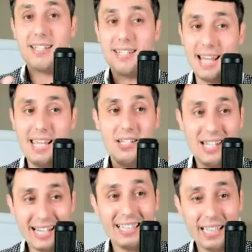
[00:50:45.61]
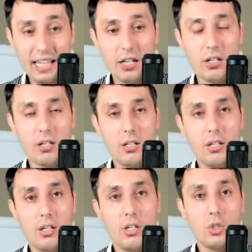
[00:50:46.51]
They declare
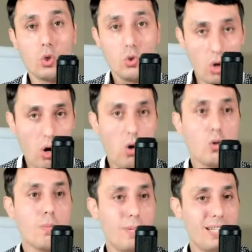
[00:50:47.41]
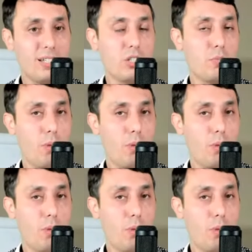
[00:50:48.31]
the wrong business